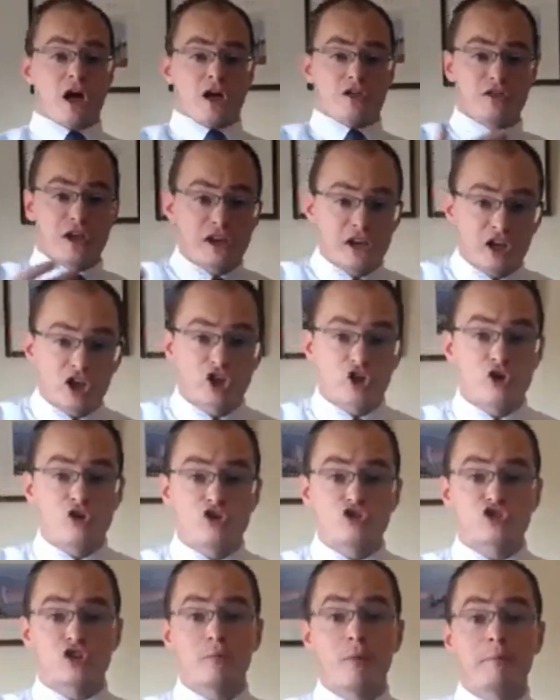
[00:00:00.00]
They'd
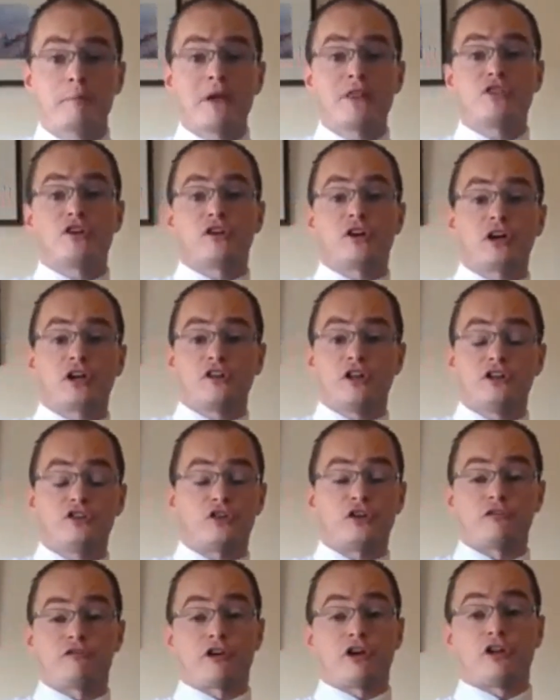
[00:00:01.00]
accuse him of being the ringleader
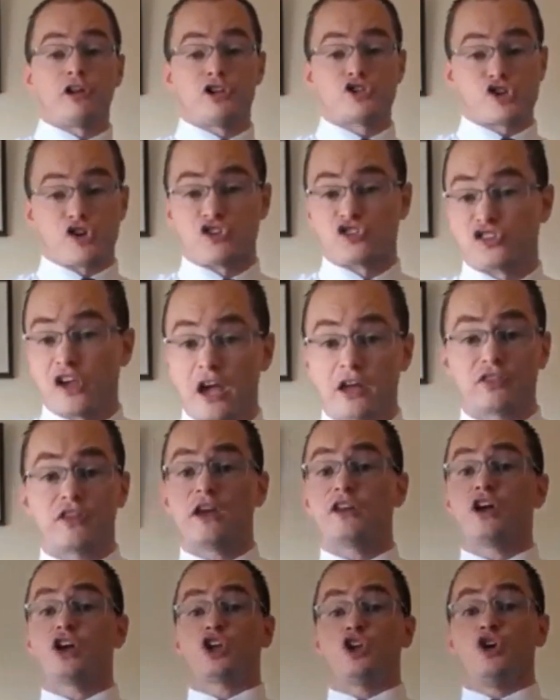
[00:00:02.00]
of a religious sect. They'd
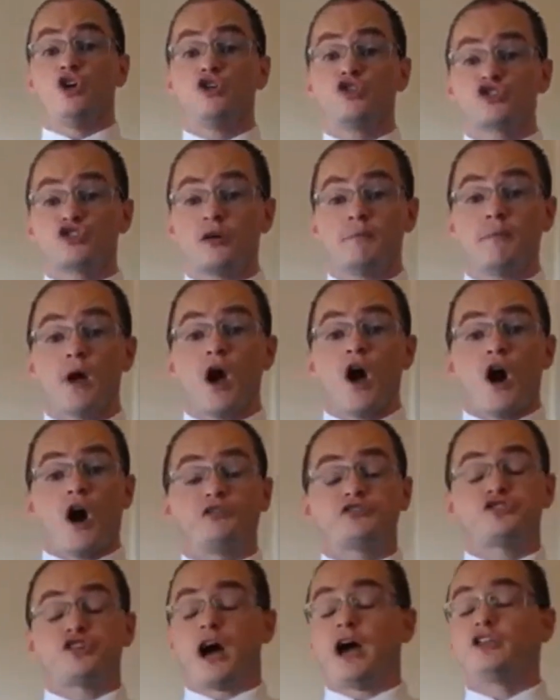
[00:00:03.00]
accused him of
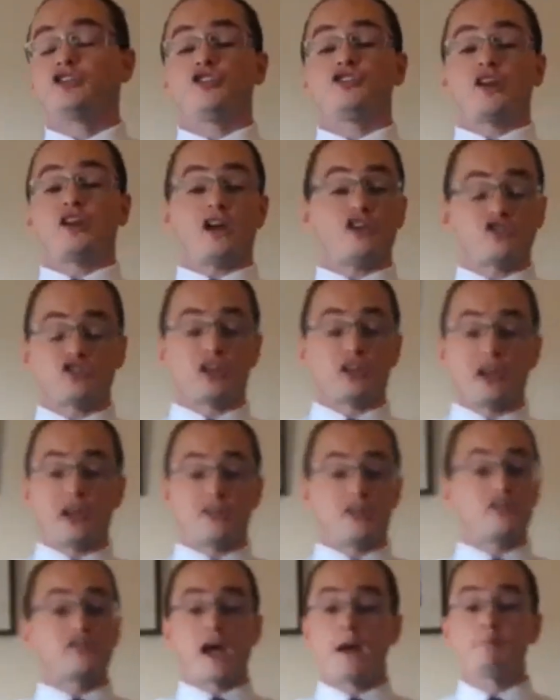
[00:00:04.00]
trying to desecrate
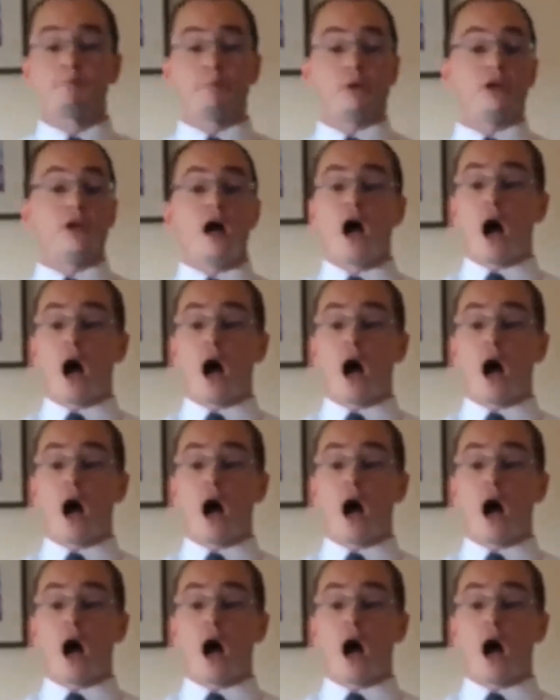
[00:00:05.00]
the temple.